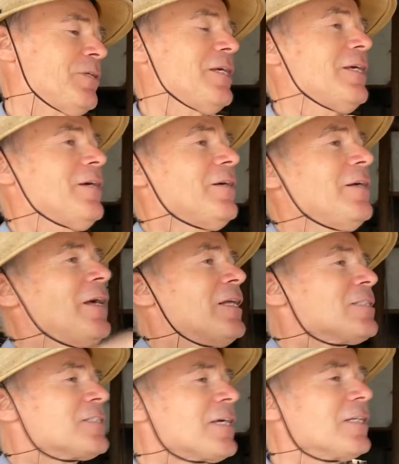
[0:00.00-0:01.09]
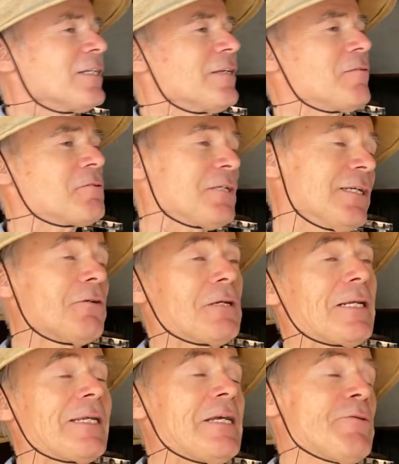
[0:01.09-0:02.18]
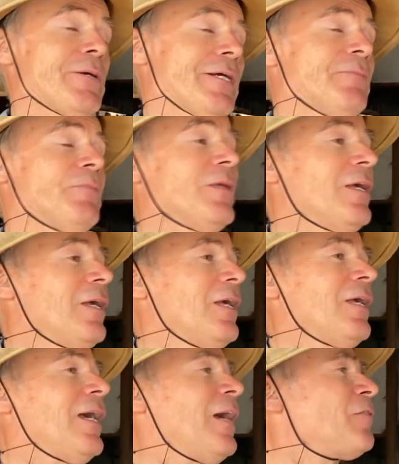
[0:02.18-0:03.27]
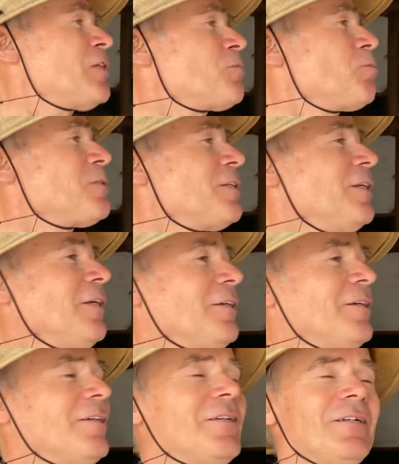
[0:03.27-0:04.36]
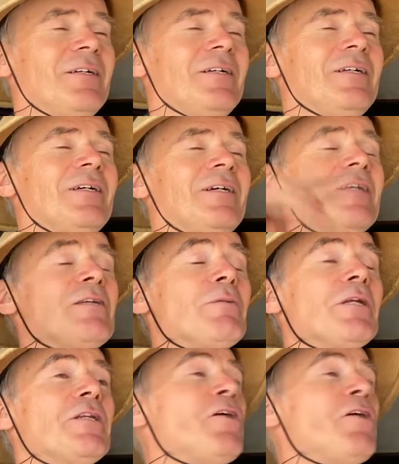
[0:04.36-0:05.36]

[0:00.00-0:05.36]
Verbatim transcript: to here and suddenly there was a little clearing and this was in it. In the middle of